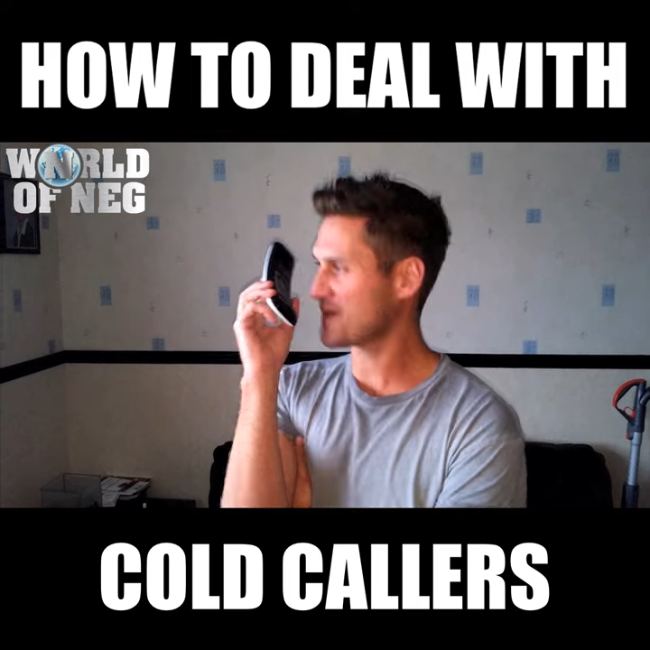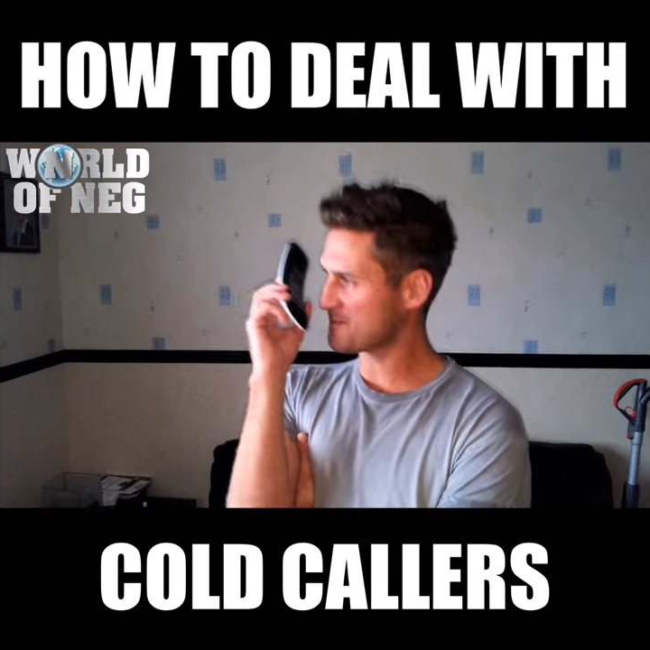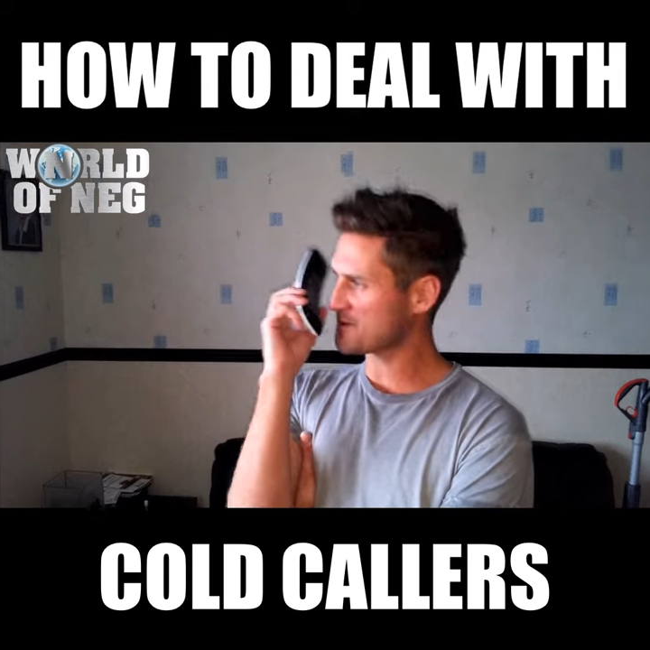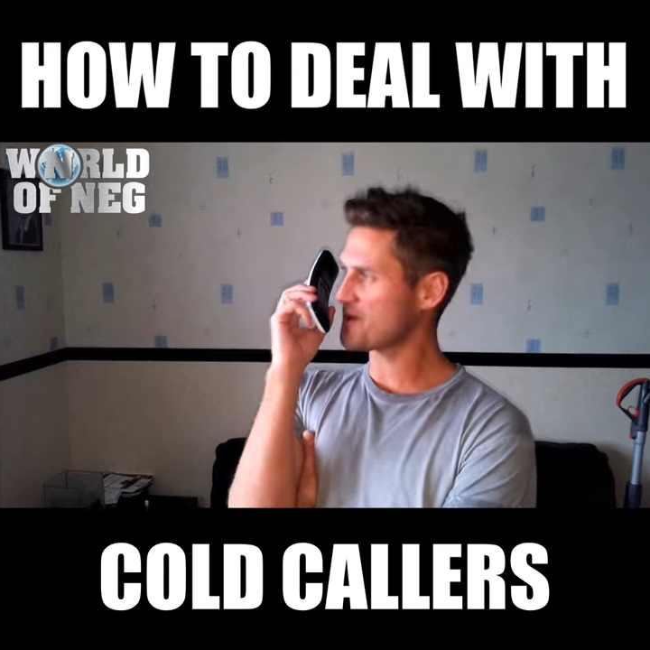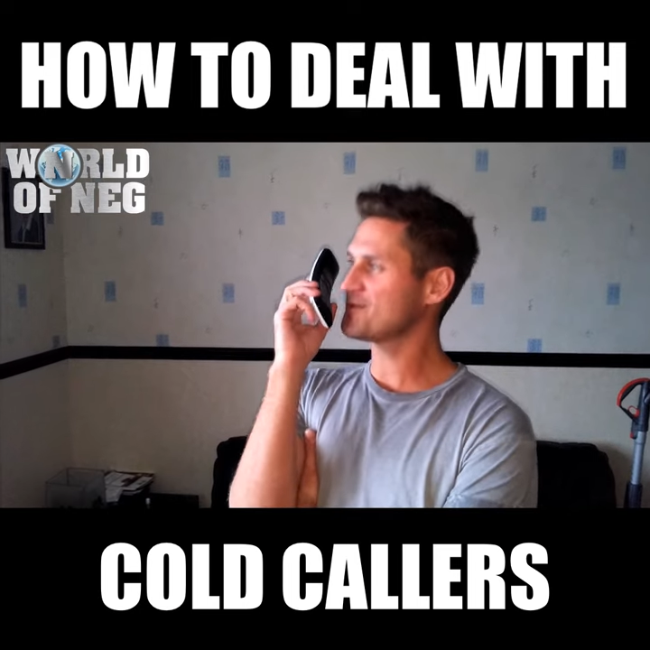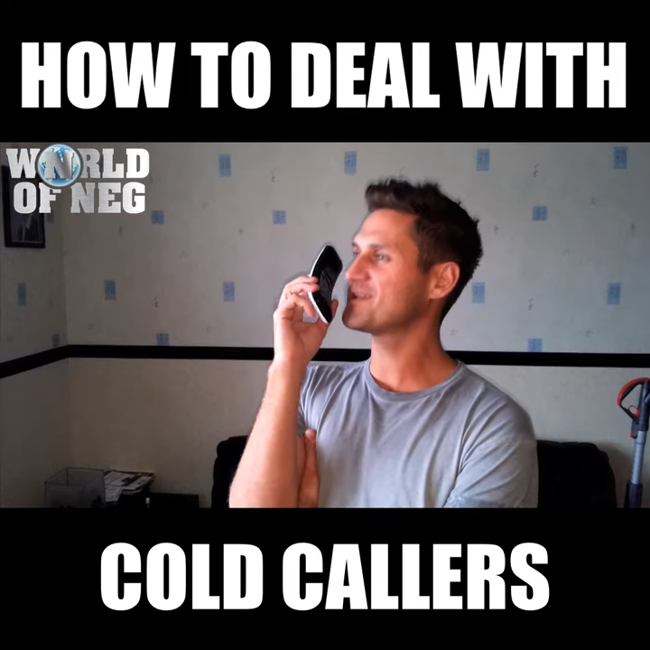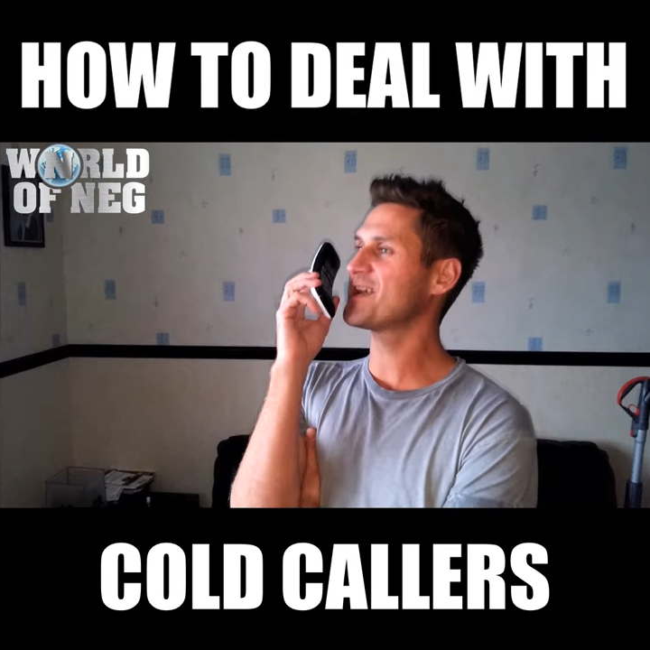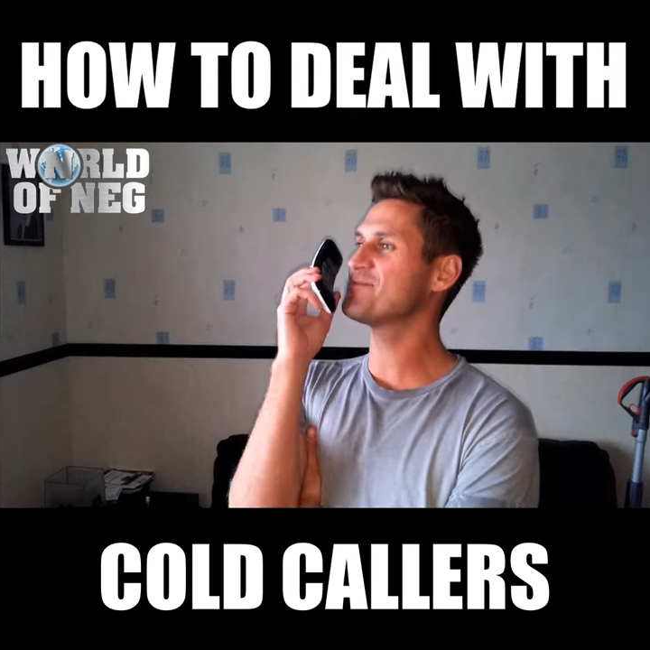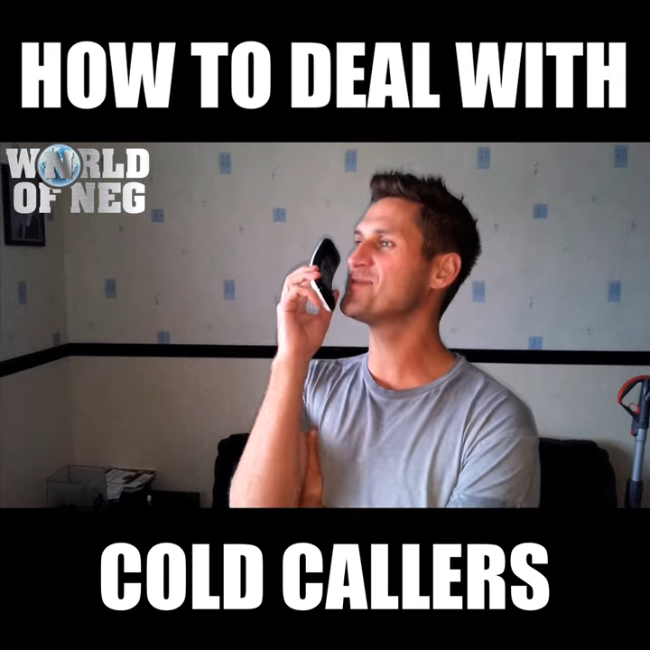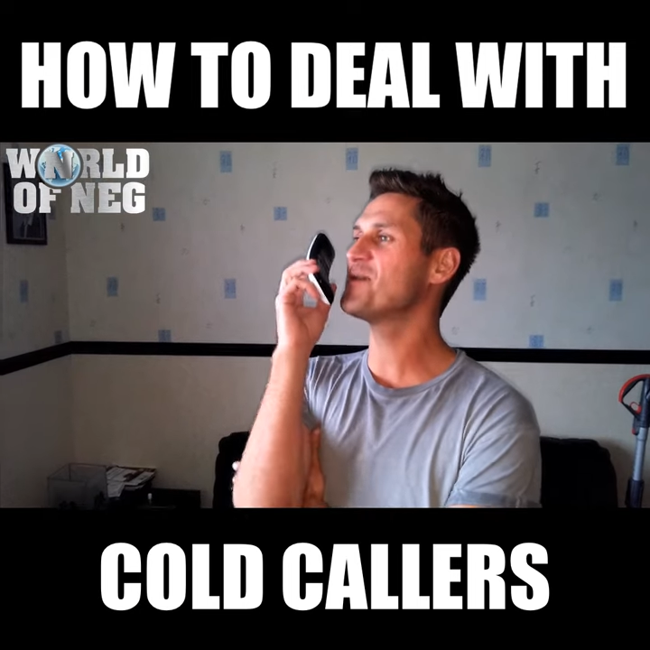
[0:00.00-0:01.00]
coming round to
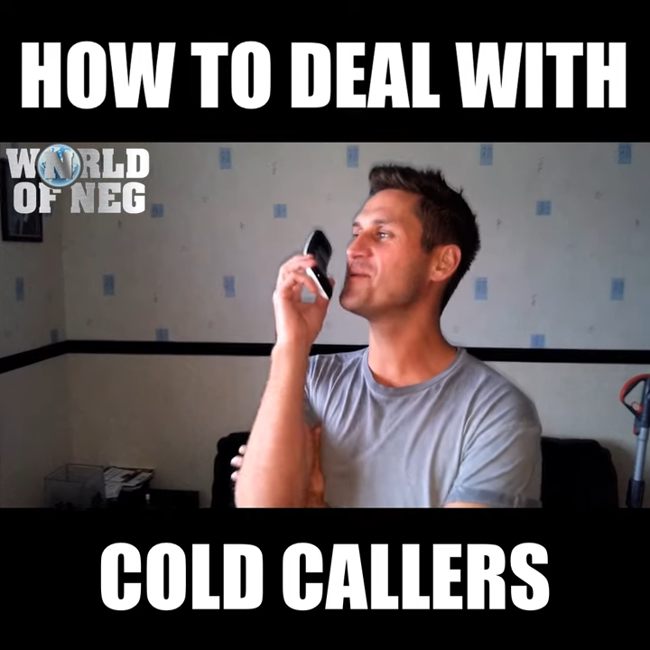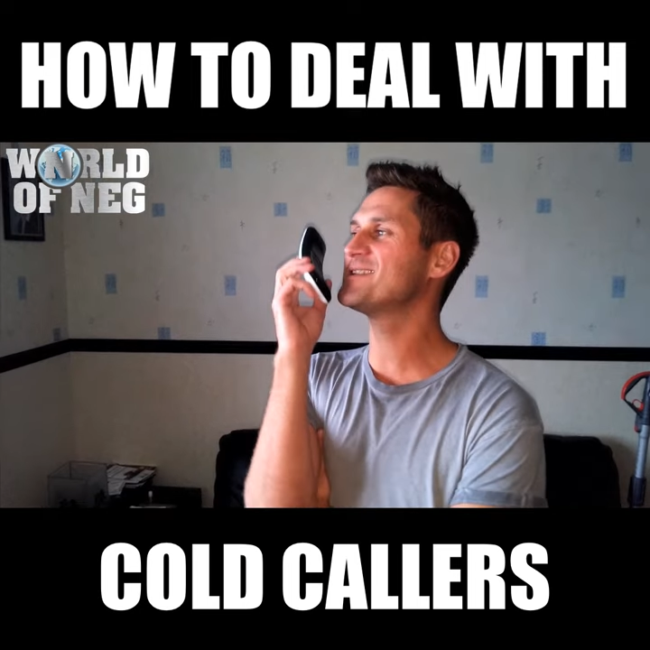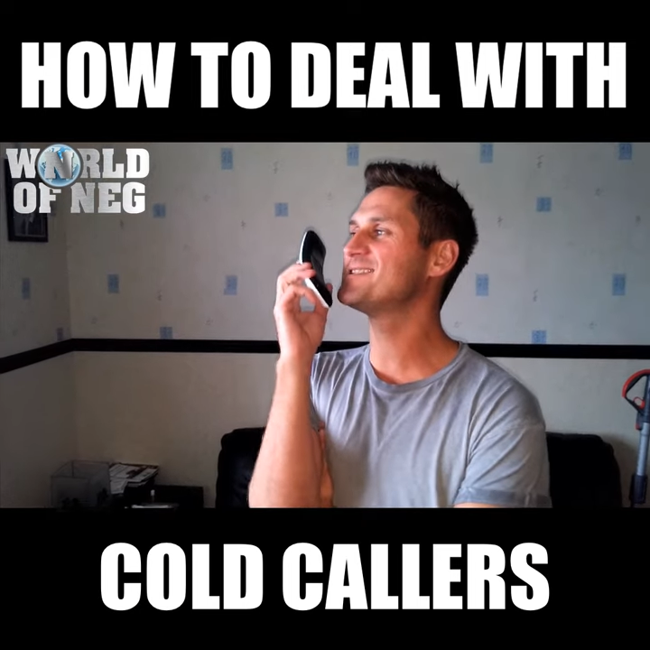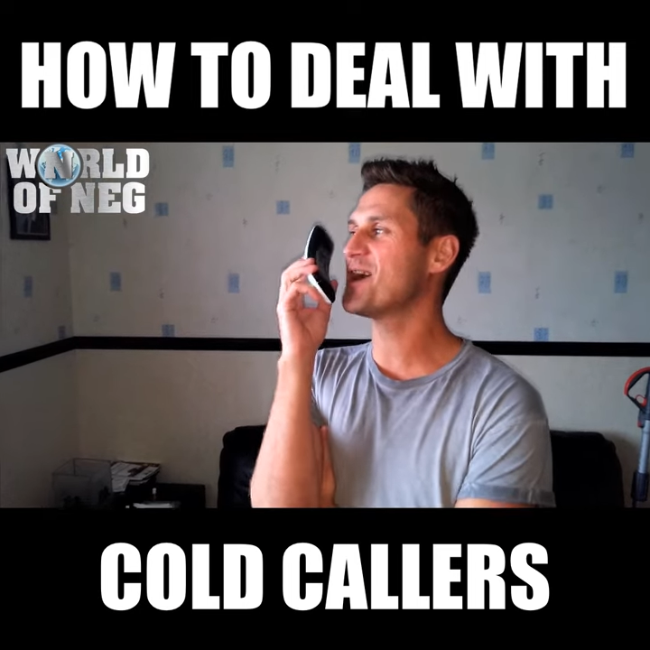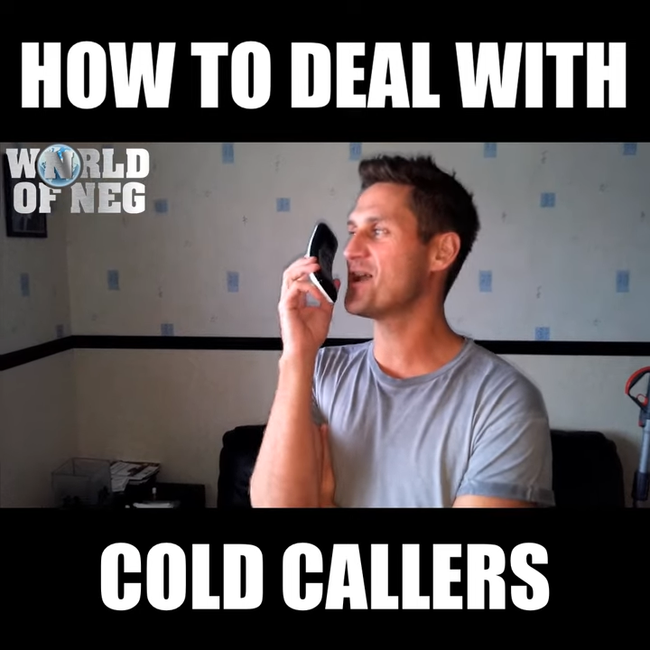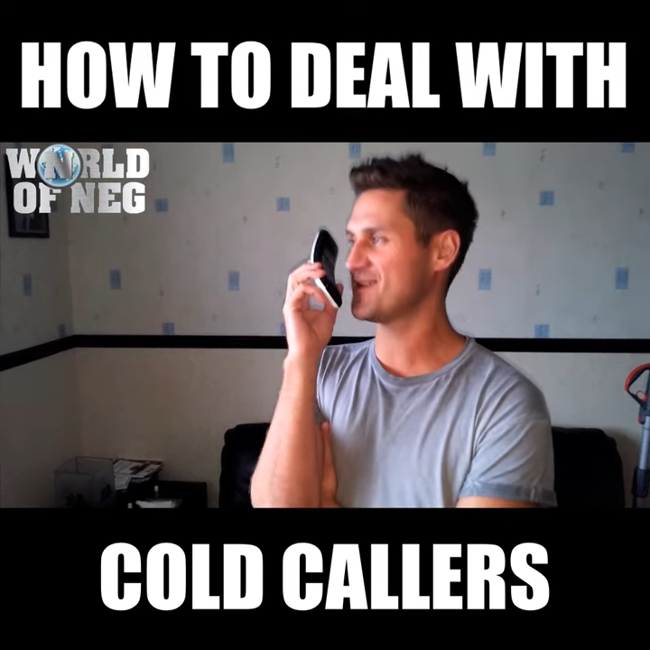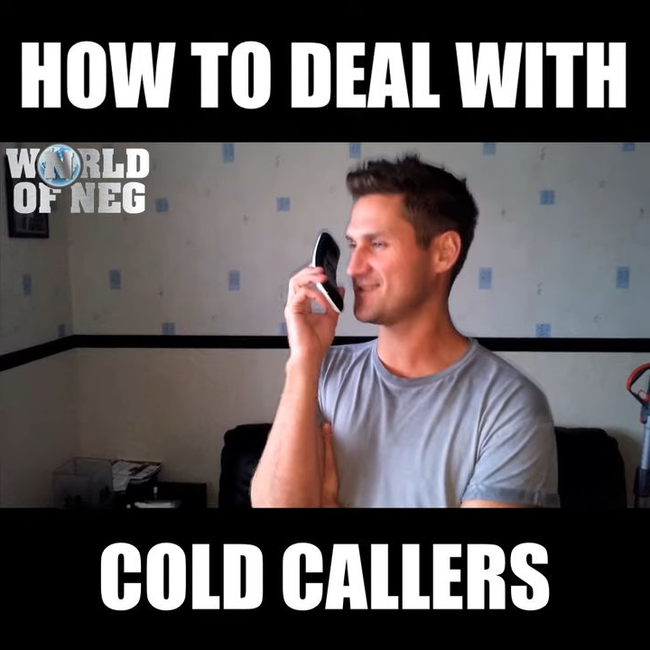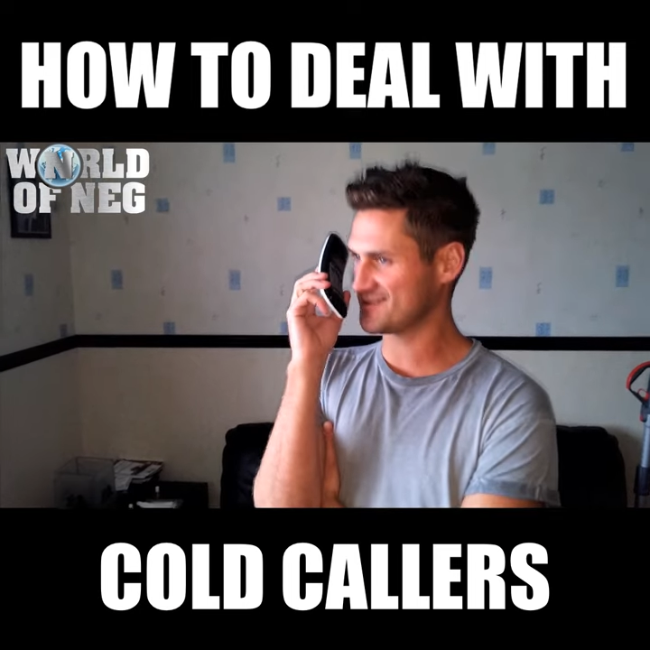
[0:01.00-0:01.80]
give me a wee service,